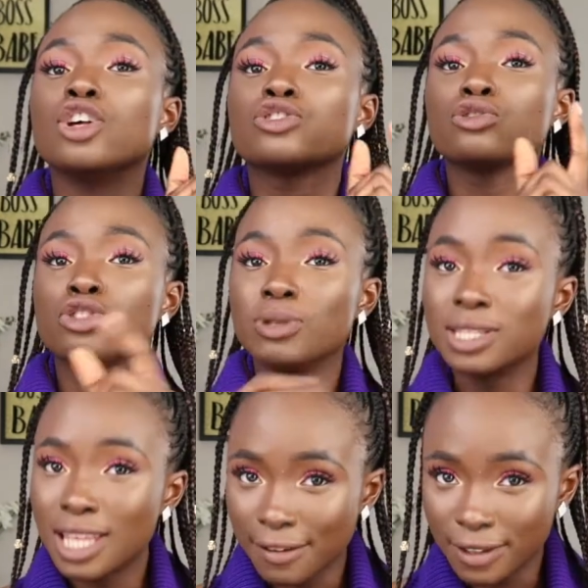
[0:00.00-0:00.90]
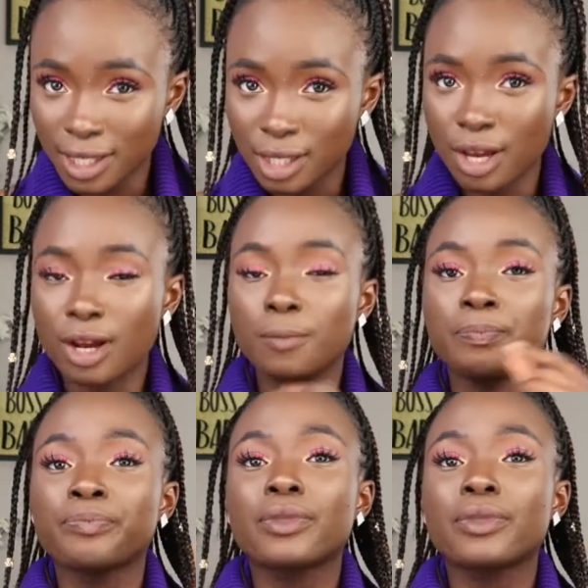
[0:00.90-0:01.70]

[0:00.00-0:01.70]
So to be safe this year,